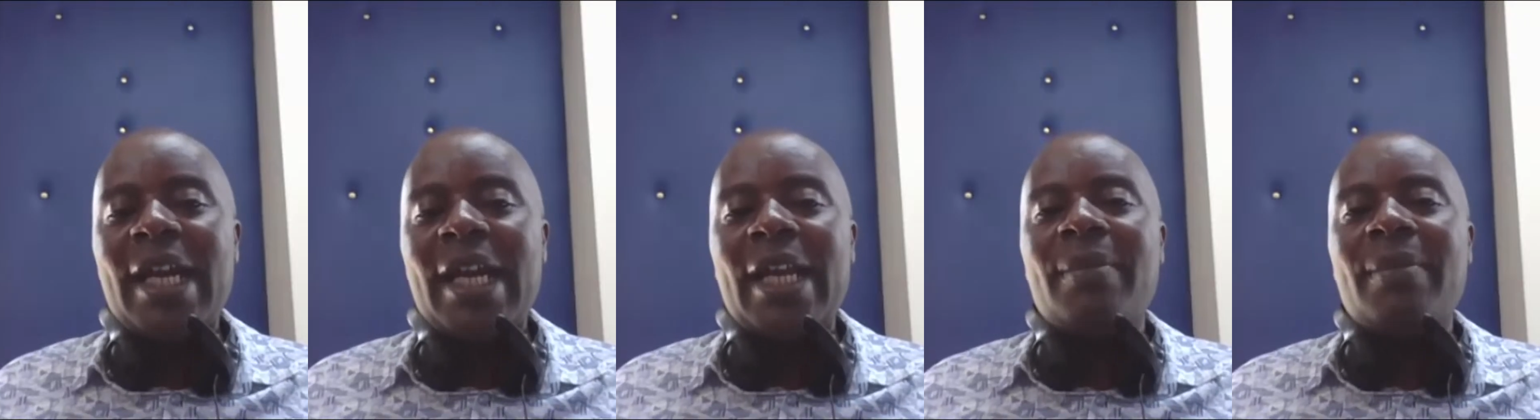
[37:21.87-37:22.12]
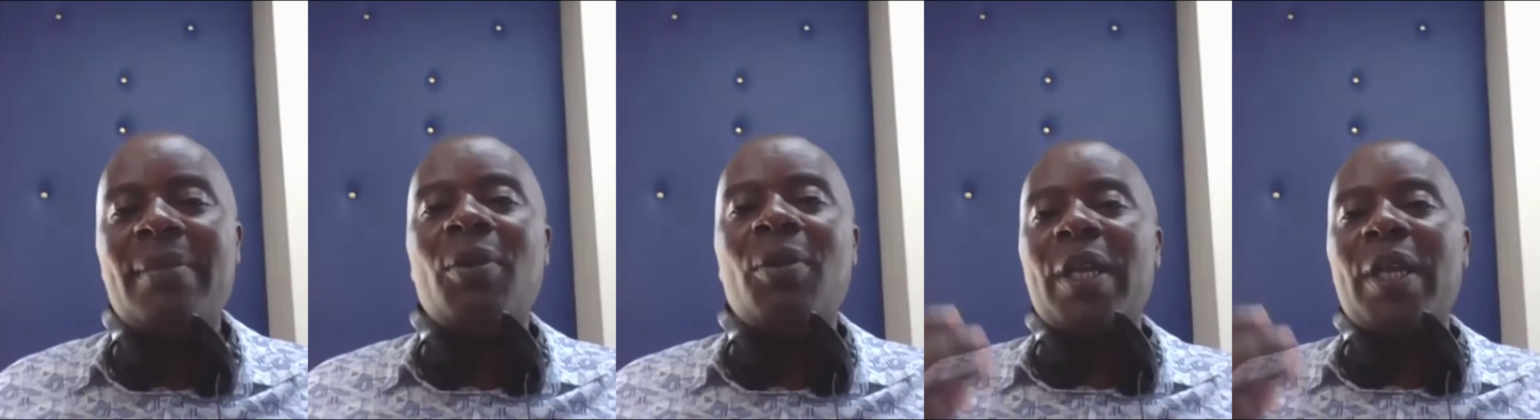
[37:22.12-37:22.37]

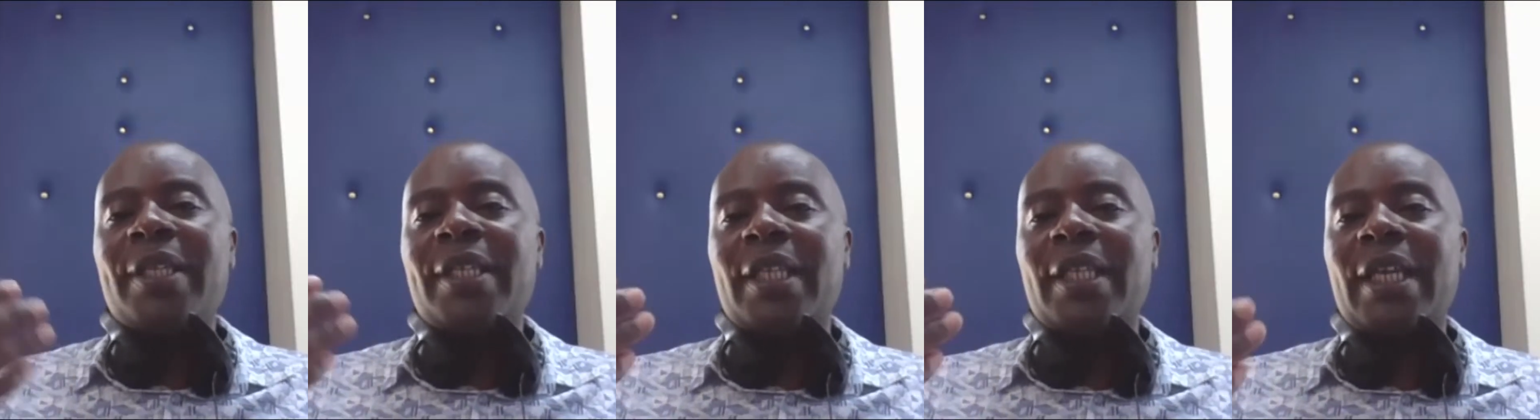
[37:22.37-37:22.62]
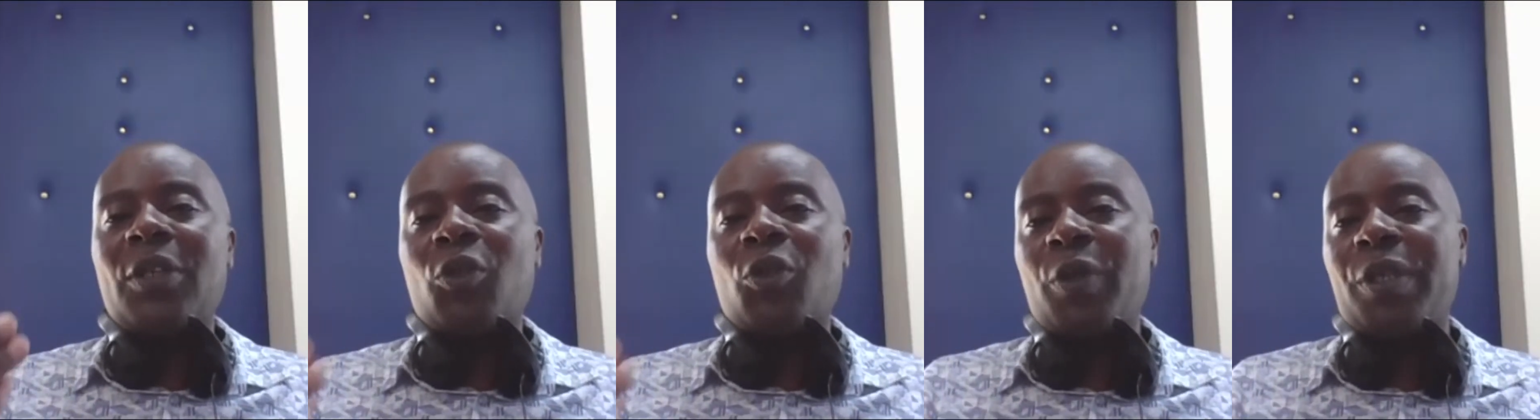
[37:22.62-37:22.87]
I'll be able to answer
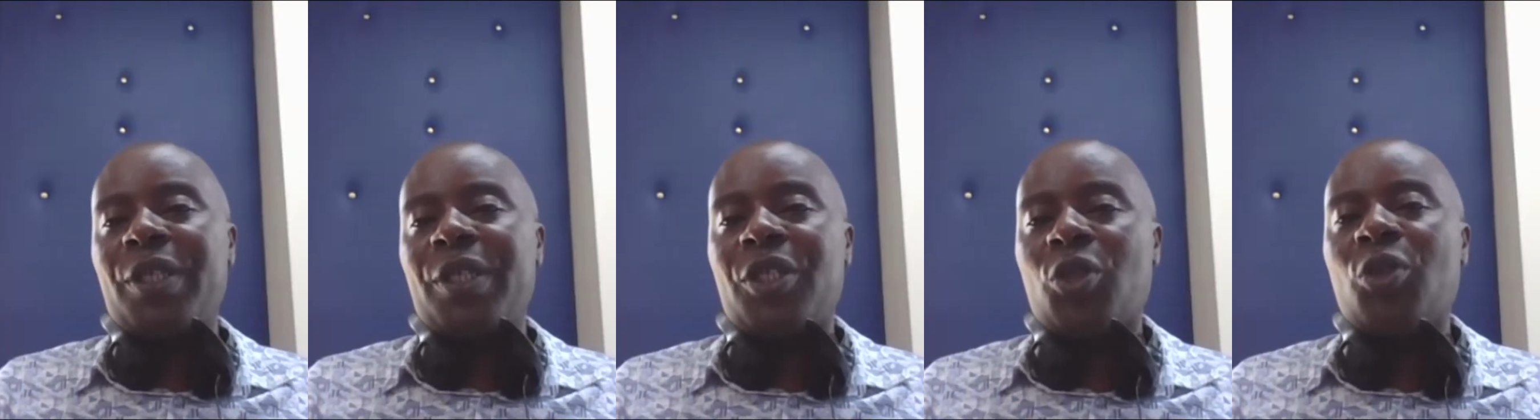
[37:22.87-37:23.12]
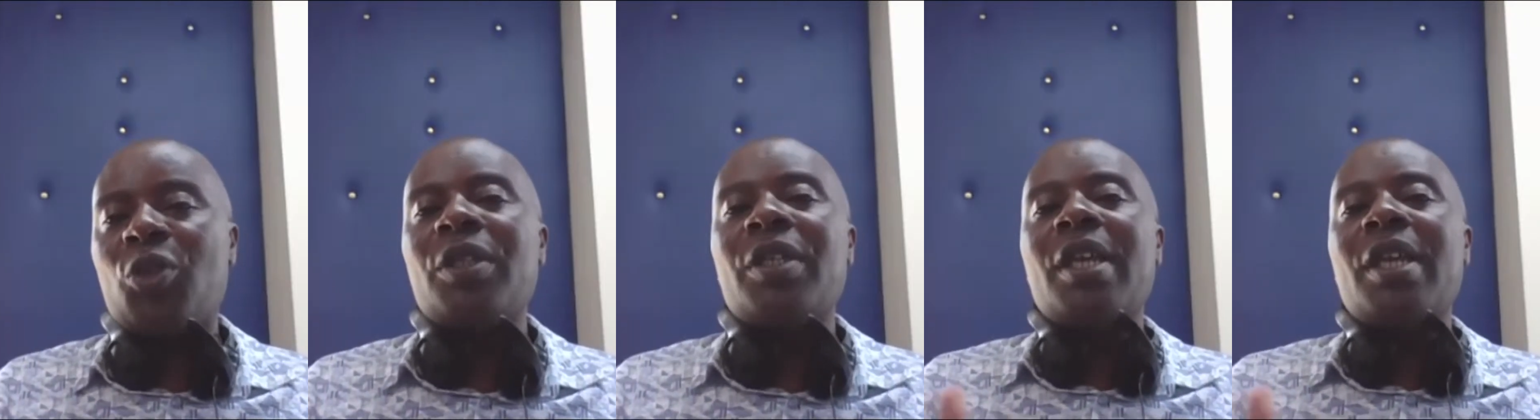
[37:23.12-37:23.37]
that
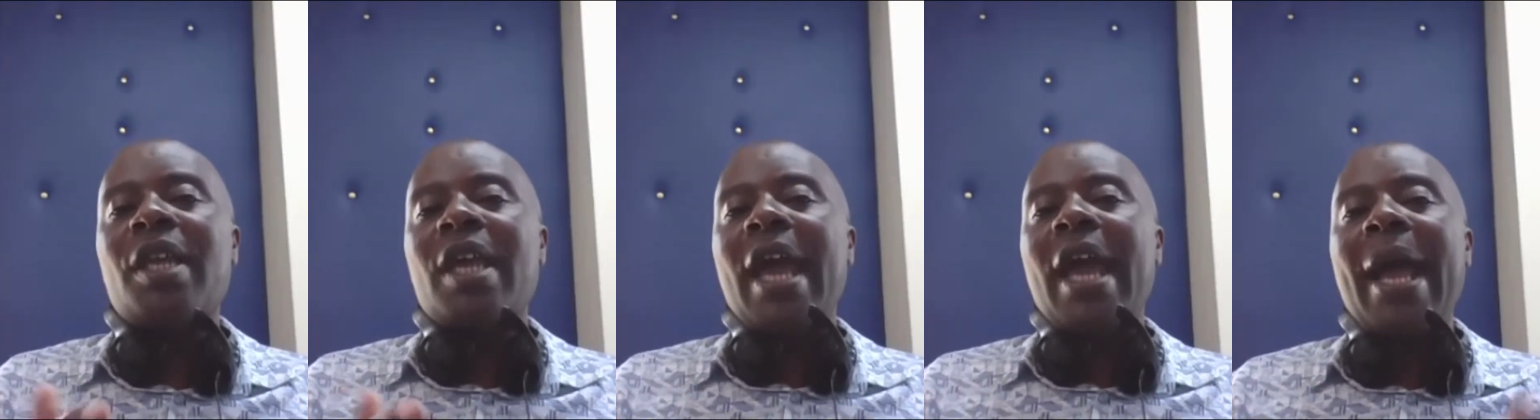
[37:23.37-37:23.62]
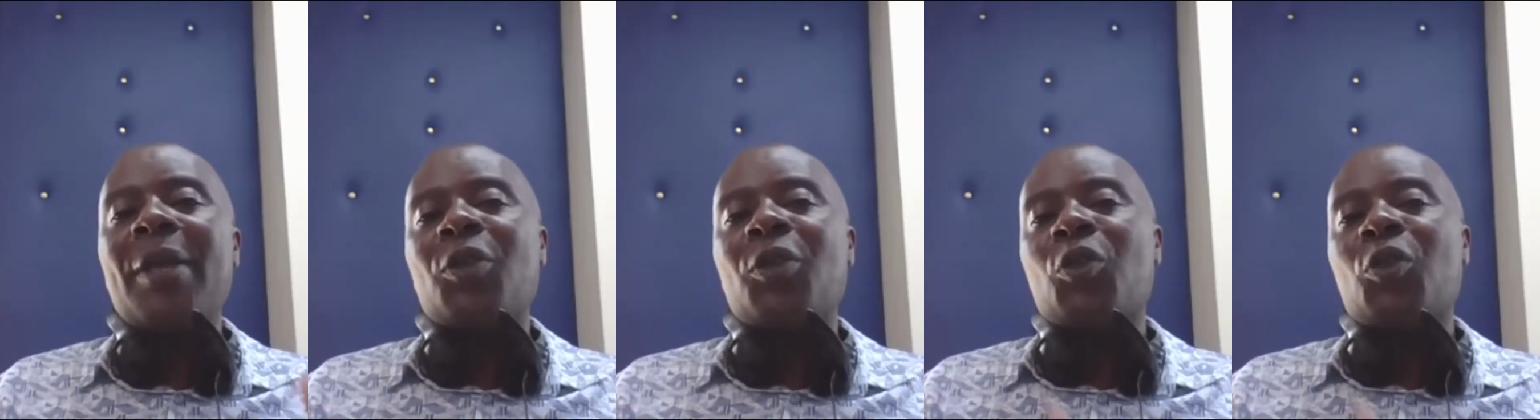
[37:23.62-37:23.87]
question
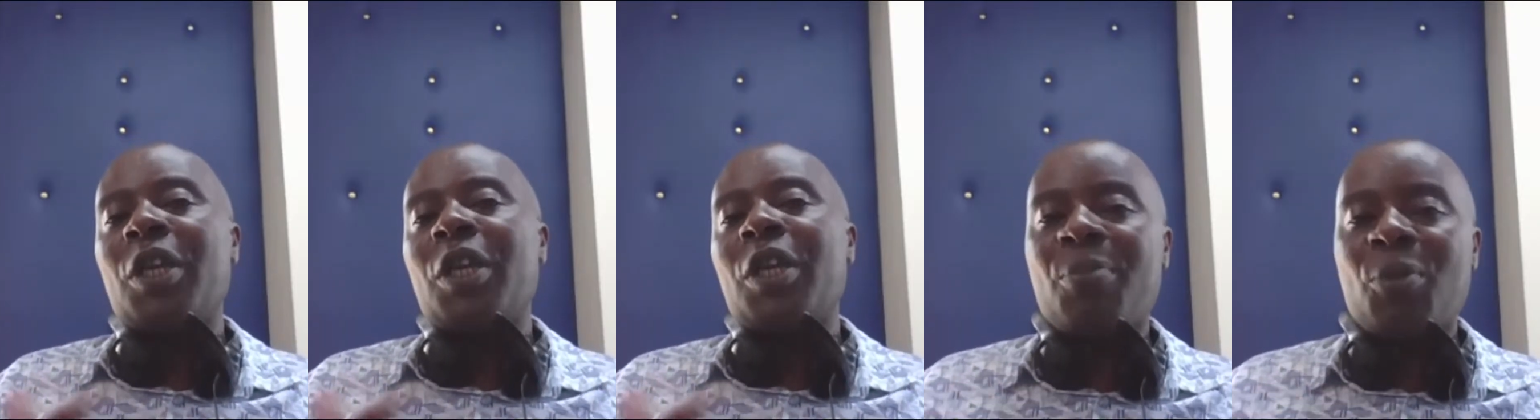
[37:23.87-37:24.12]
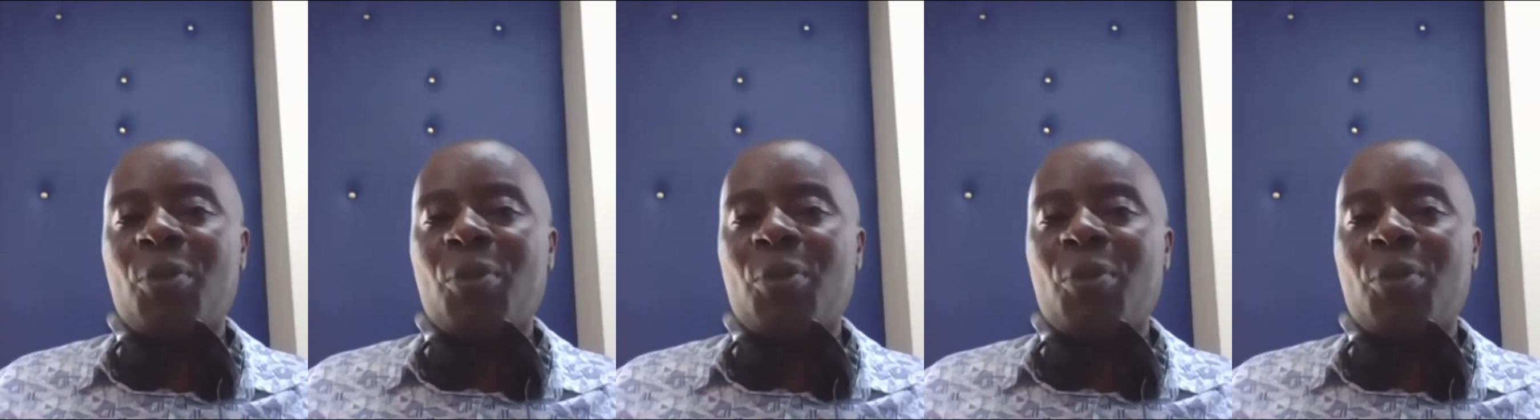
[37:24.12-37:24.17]
as we